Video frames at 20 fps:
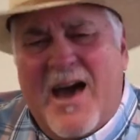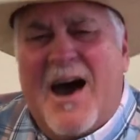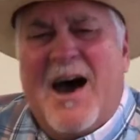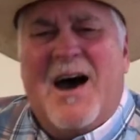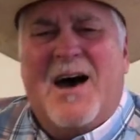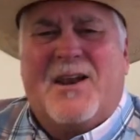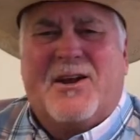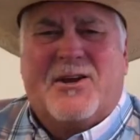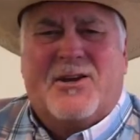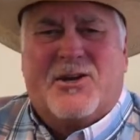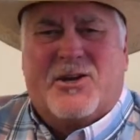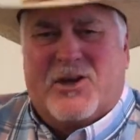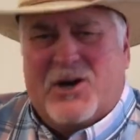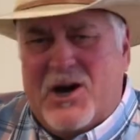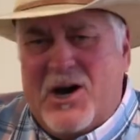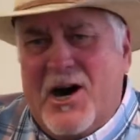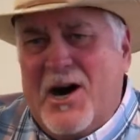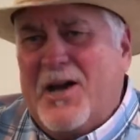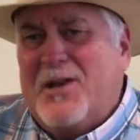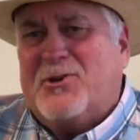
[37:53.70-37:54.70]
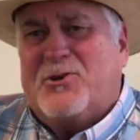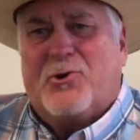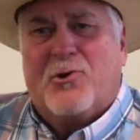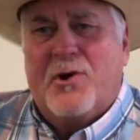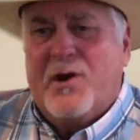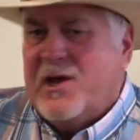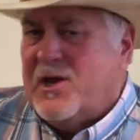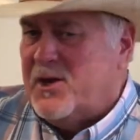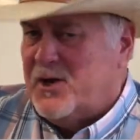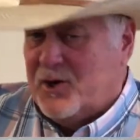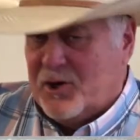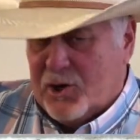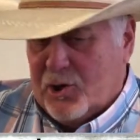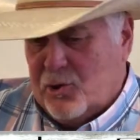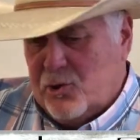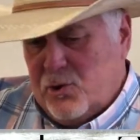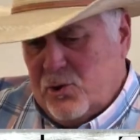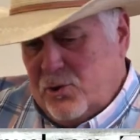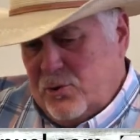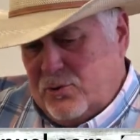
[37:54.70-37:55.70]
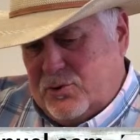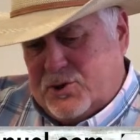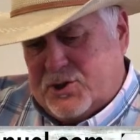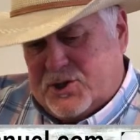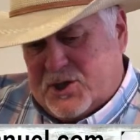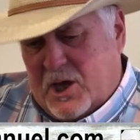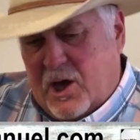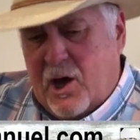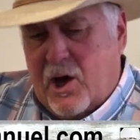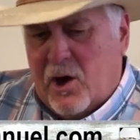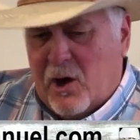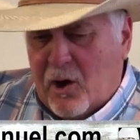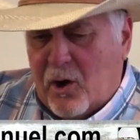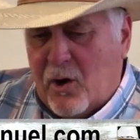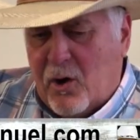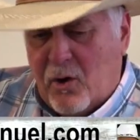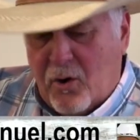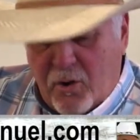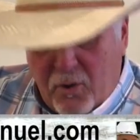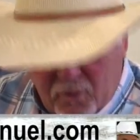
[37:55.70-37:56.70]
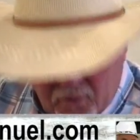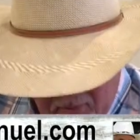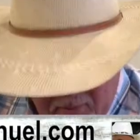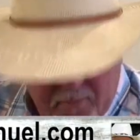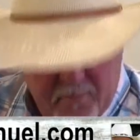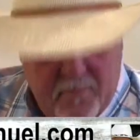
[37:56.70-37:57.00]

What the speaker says: got a country new song.